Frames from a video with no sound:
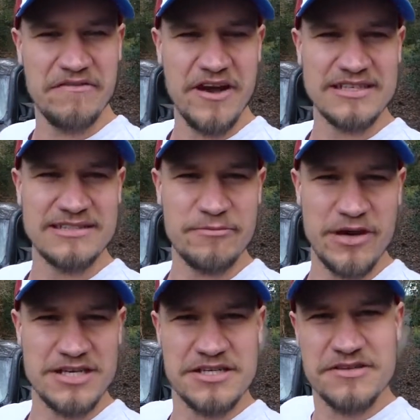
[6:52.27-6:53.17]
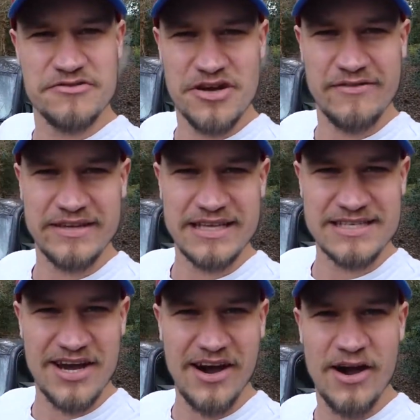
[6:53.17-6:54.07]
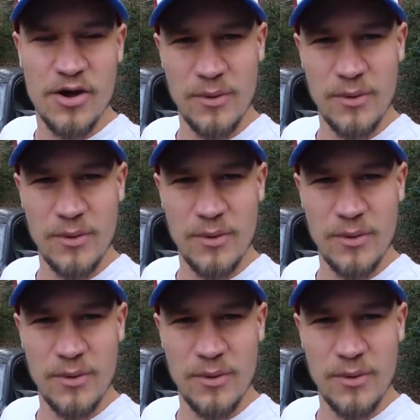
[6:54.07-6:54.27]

first impressions of driving this car